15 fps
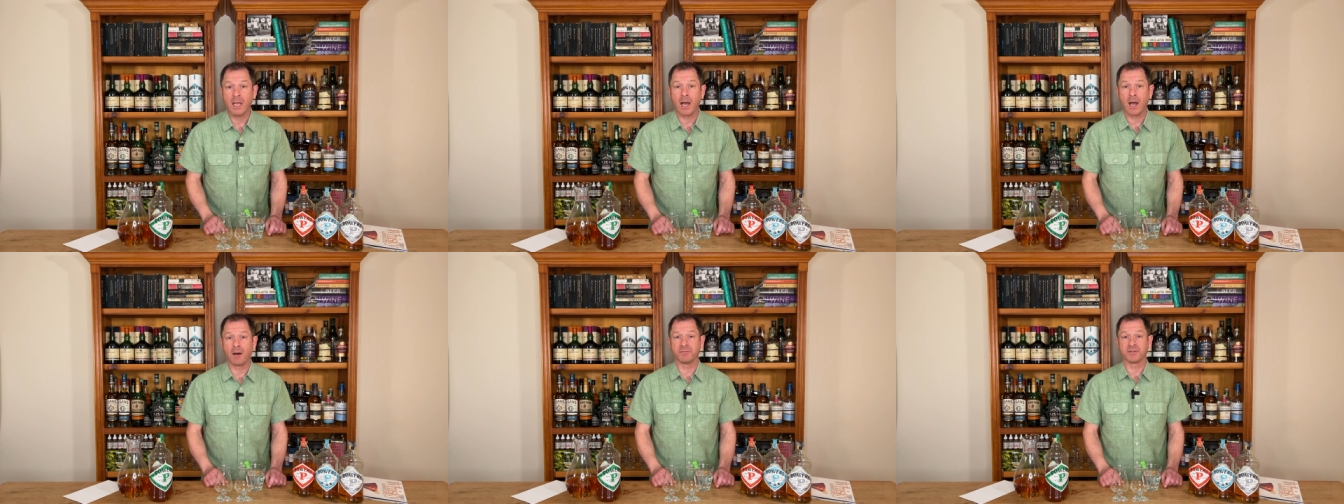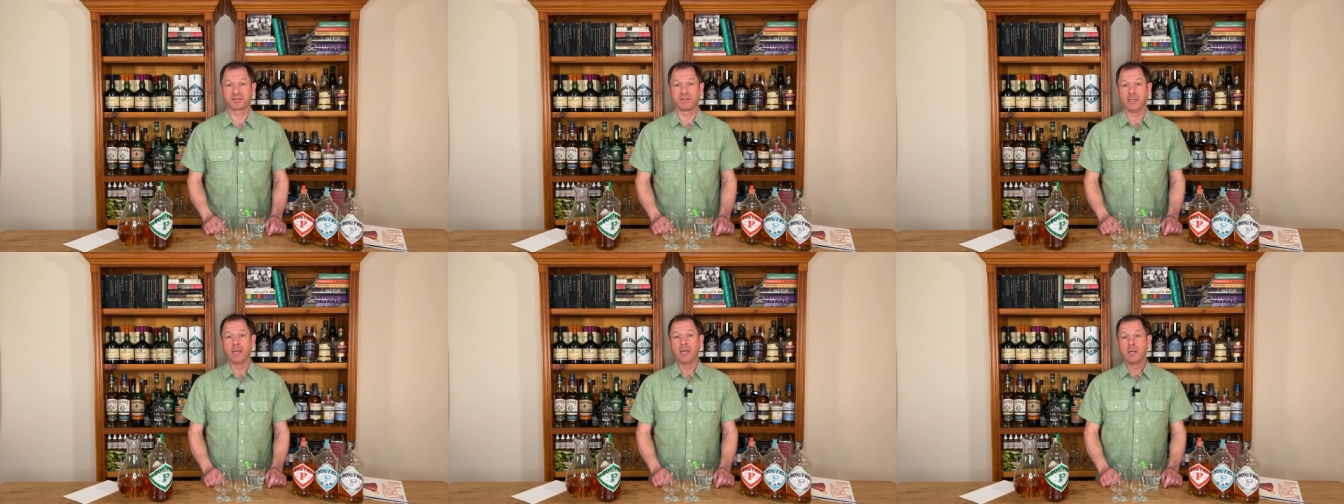Uh,
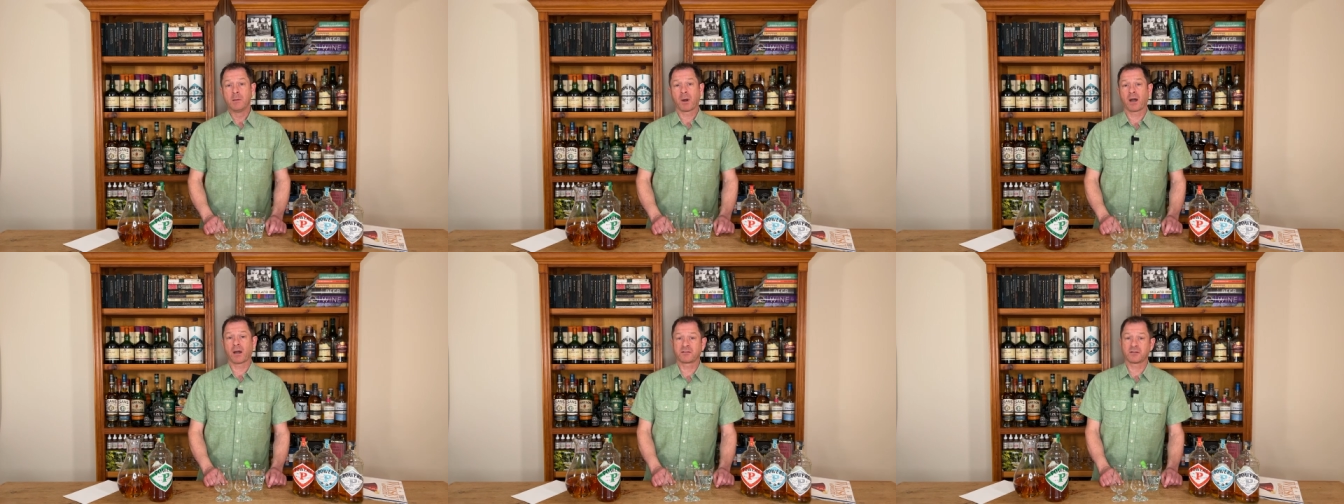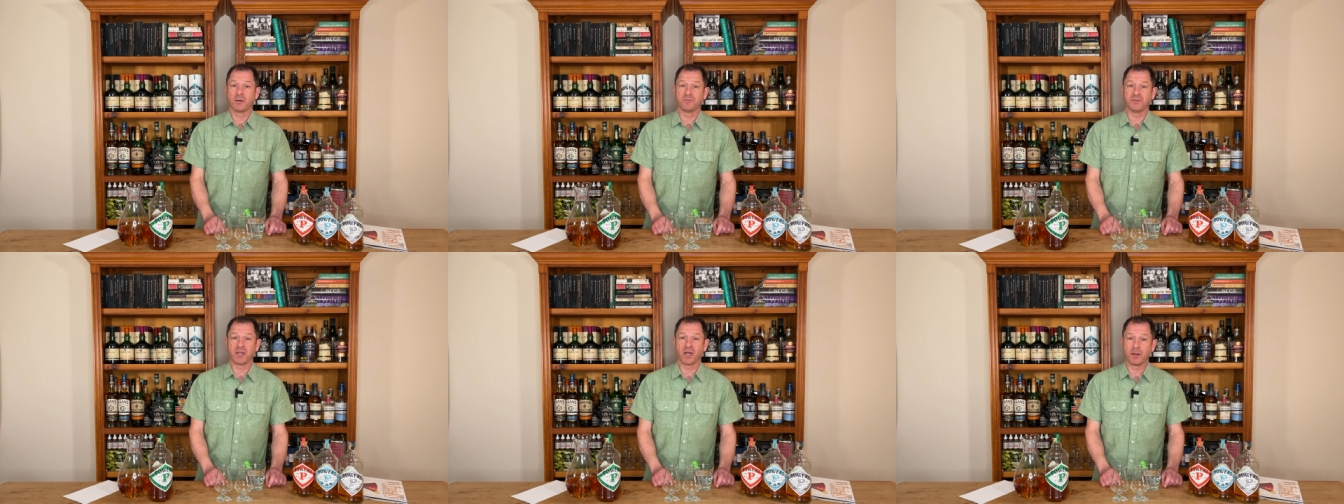obviously part
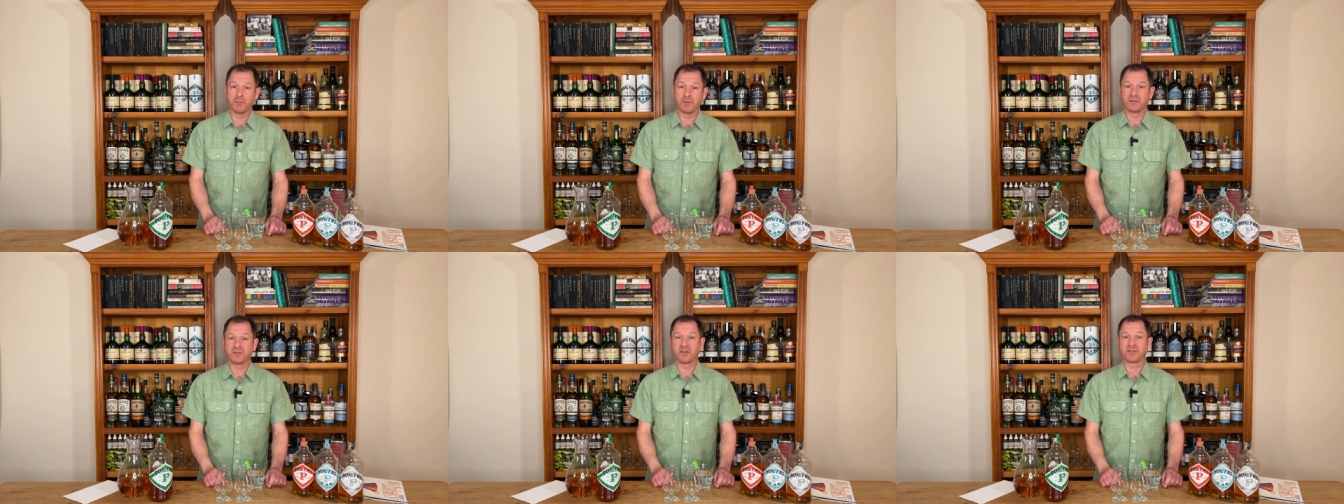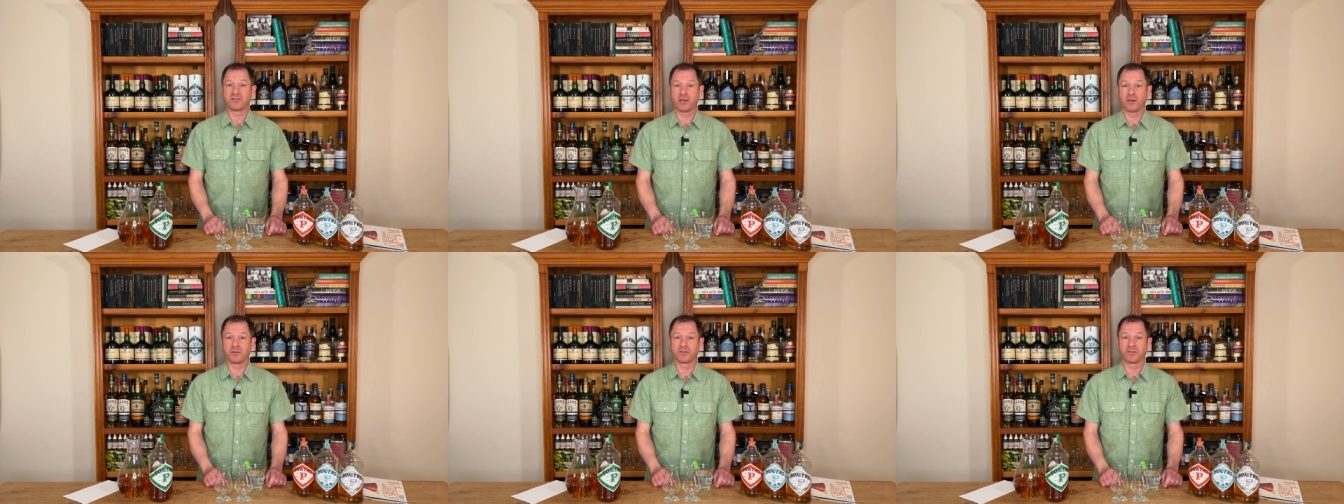of the Irish
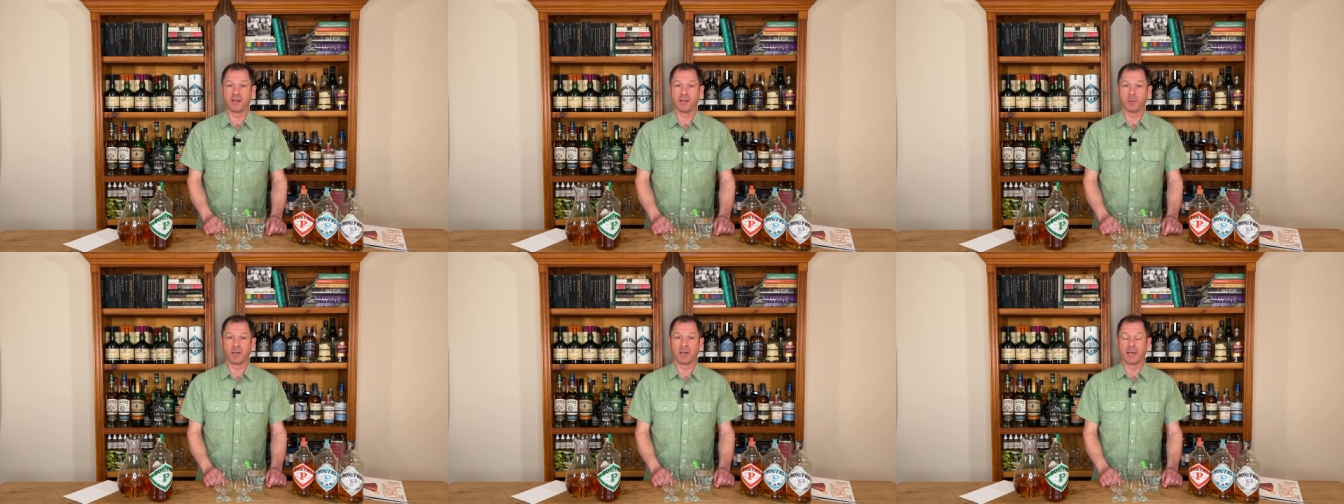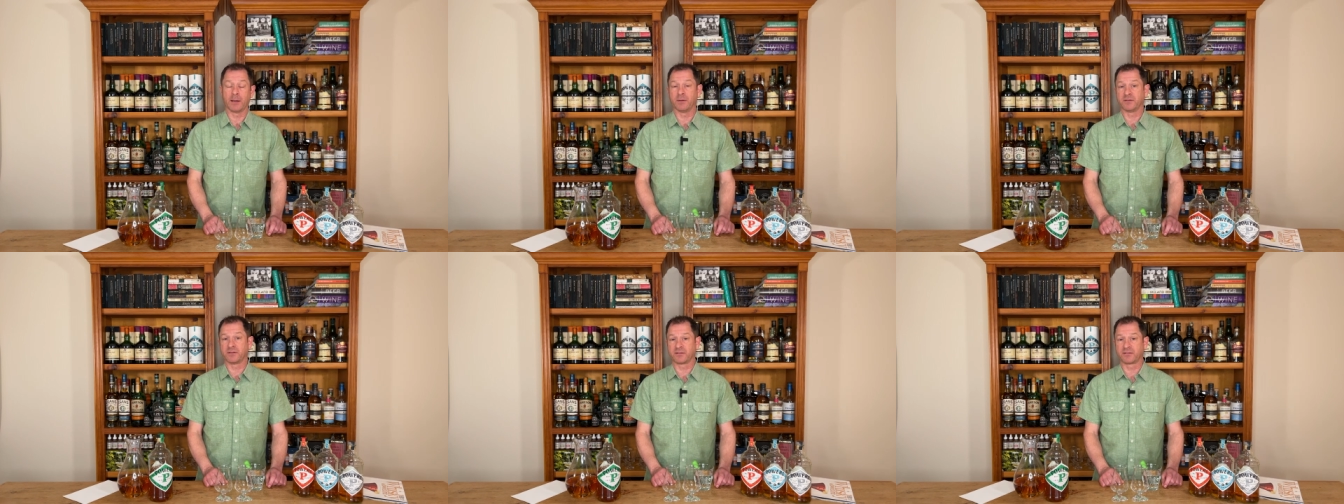Distillers stable
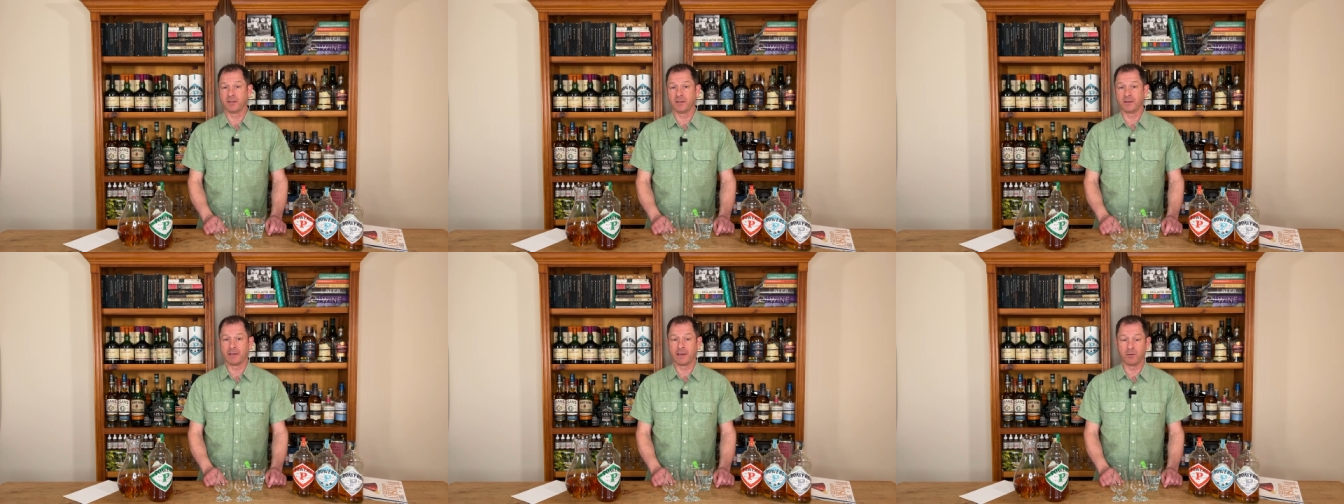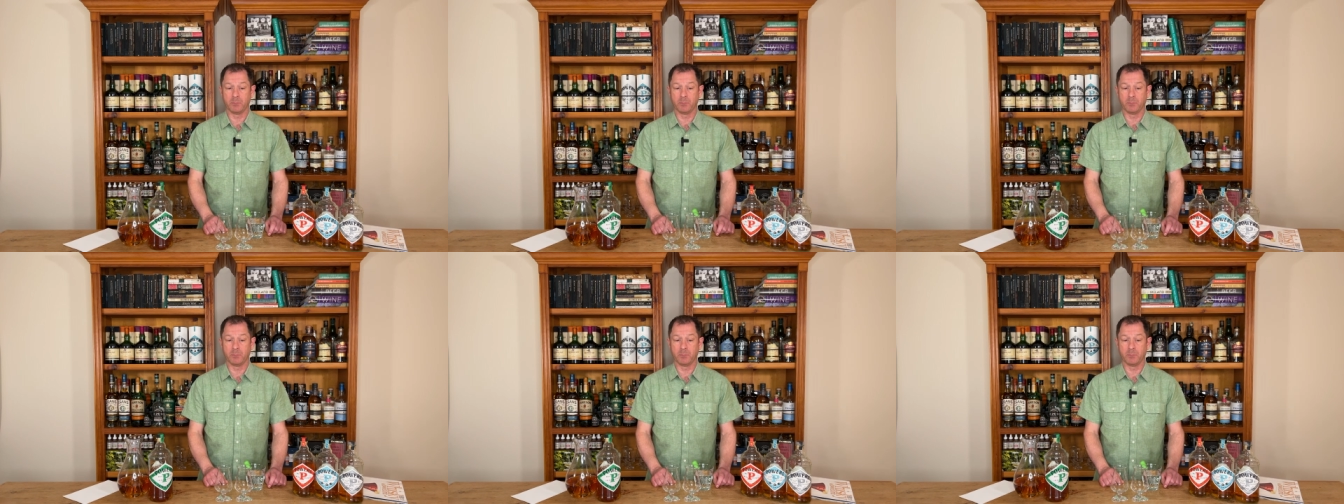now and distilled